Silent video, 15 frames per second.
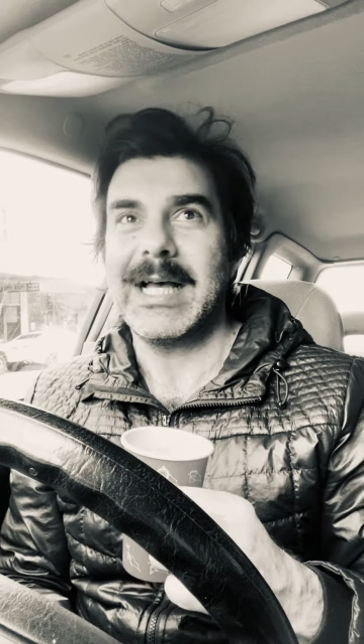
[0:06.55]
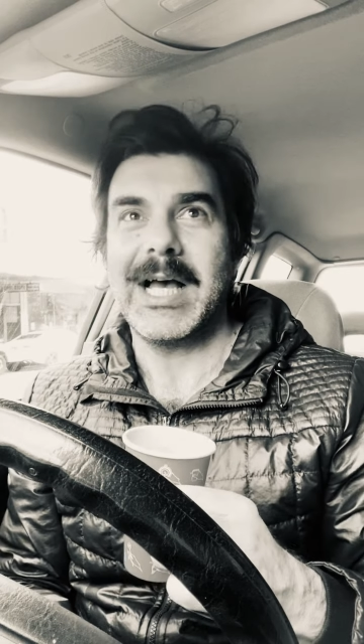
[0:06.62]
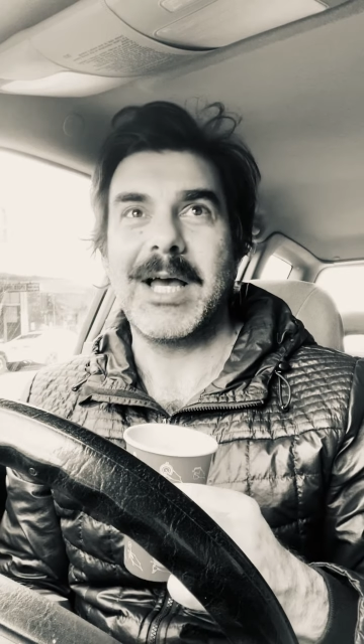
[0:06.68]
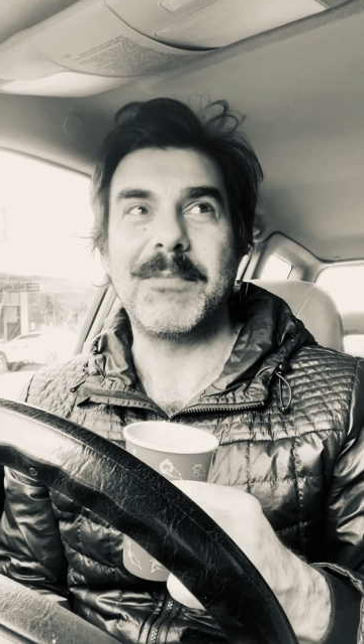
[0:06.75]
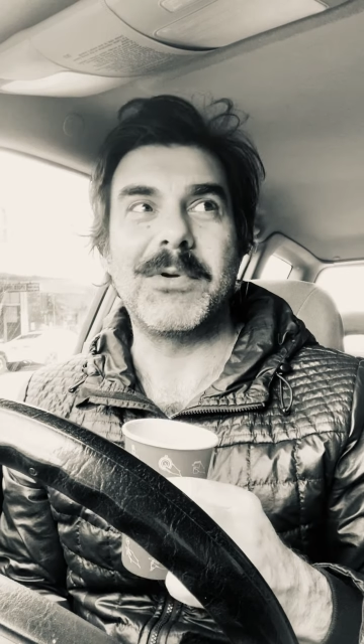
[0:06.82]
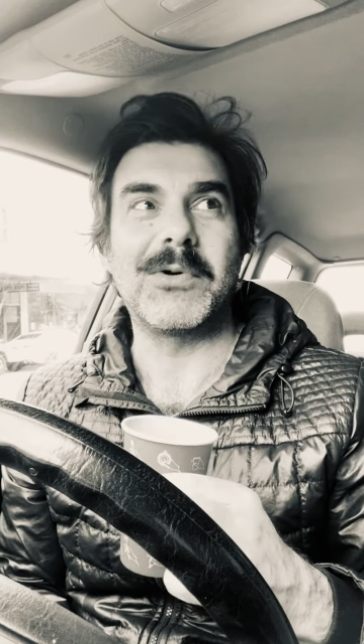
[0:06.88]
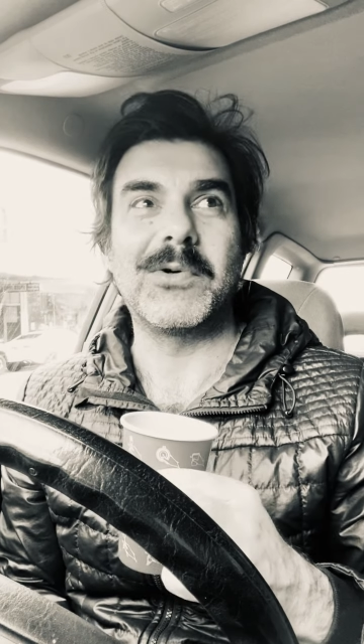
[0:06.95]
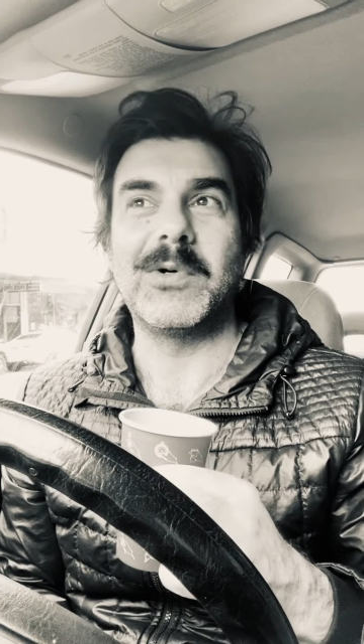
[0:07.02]

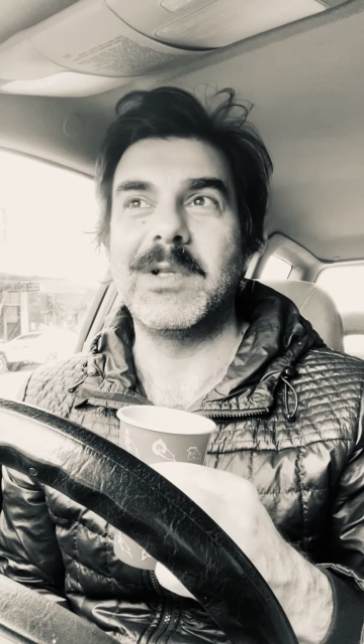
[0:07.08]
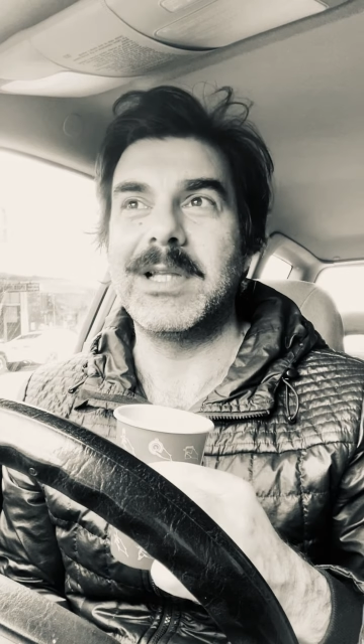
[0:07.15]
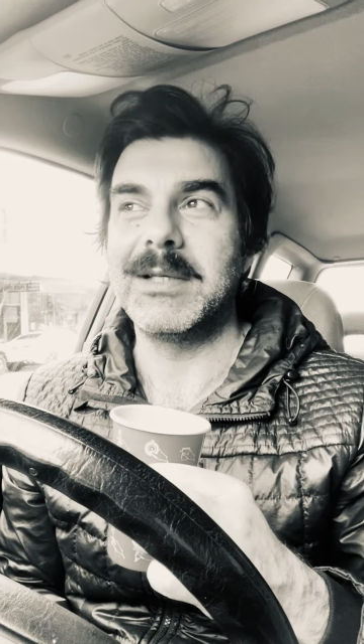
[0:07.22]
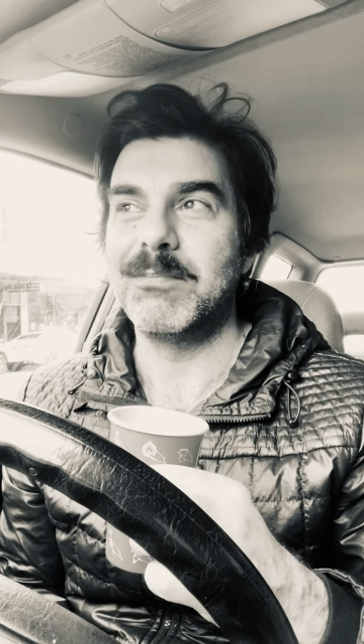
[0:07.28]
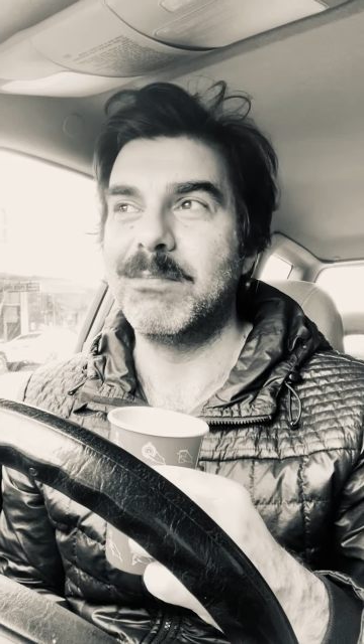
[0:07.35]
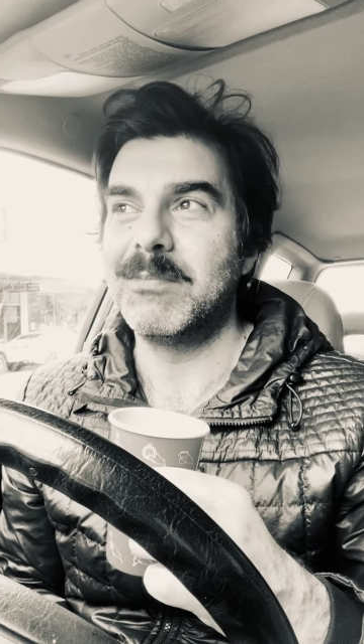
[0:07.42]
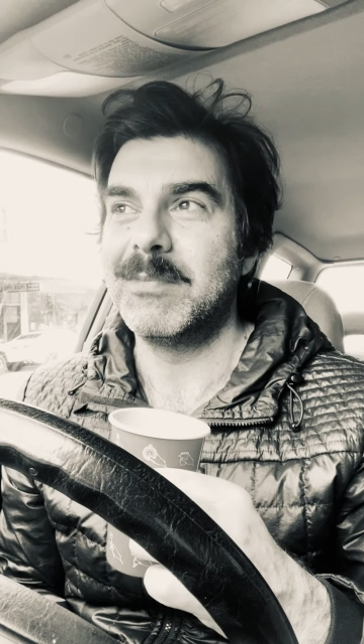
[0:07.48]
Hope you're all